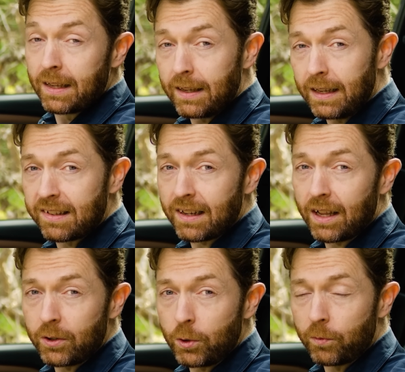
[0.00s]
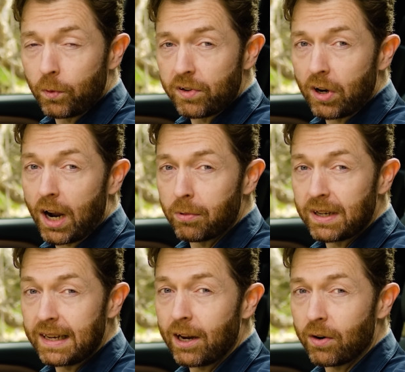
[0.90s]
Inside, the new Forester Hybrid
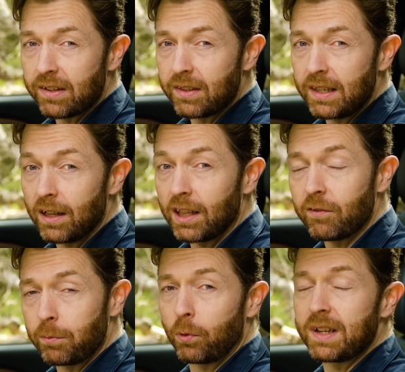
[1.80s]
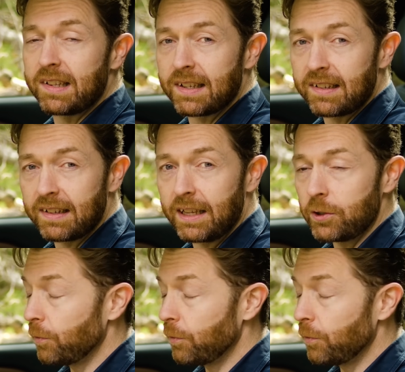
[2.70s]
inherits the 11.6-inch